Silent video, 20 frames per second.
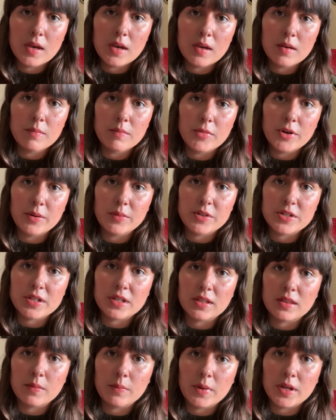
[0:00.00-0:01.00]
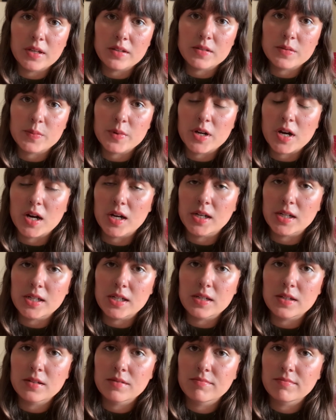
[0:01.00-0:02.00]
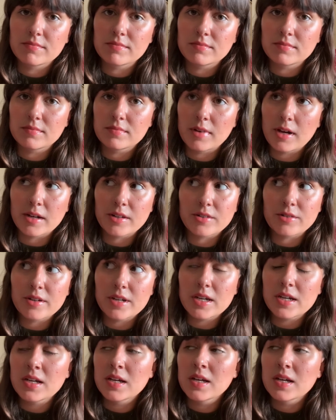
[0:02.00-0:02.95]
pretty much like the biggest Bacardi factory,